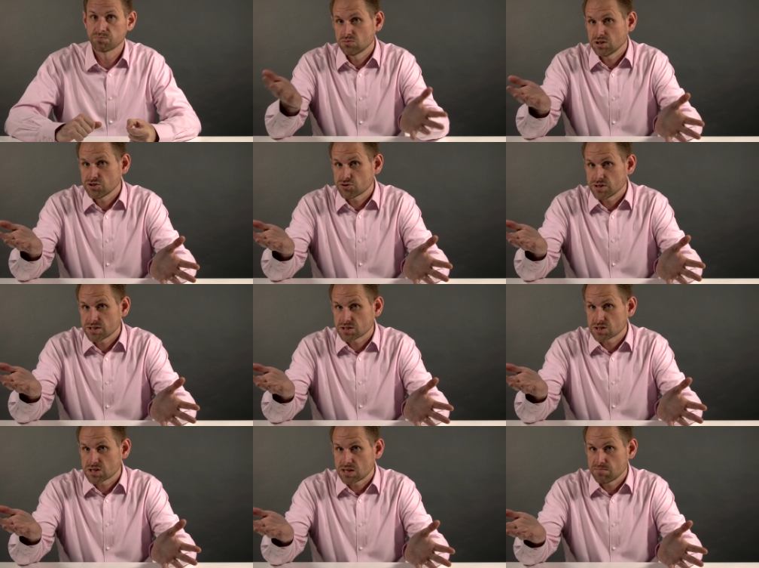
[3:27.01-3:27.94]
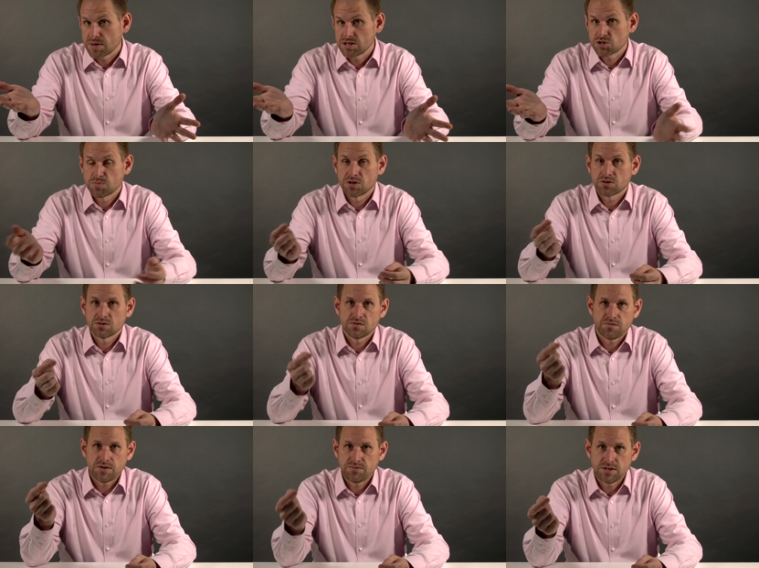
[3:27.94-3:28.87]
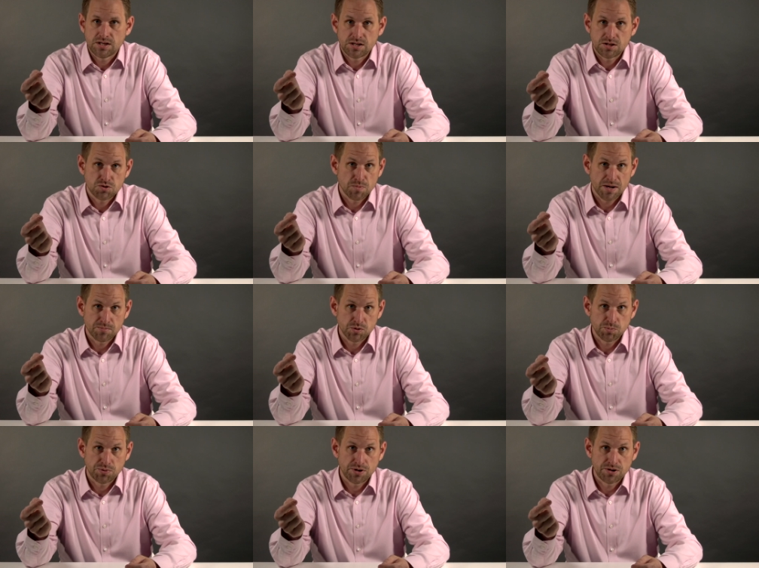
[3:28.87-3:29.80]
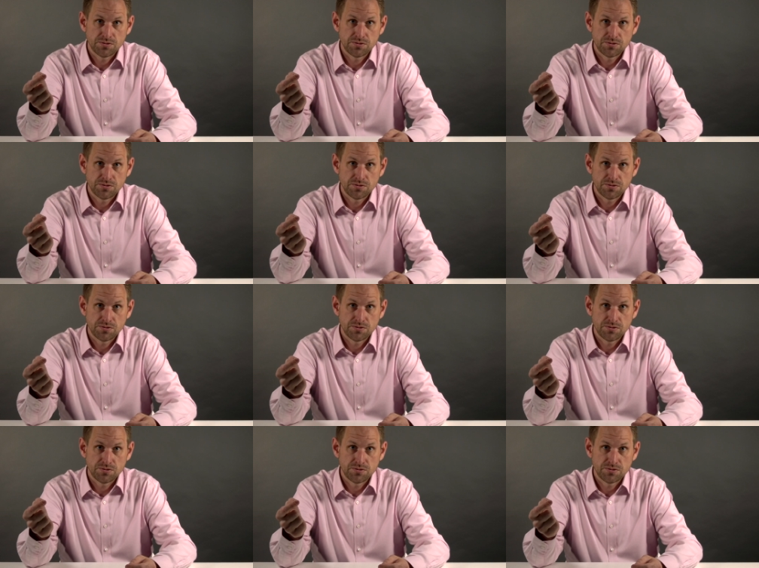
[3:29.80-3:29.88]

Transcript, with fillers: Well, I tried the same benchmark on a fifteen inch MacBook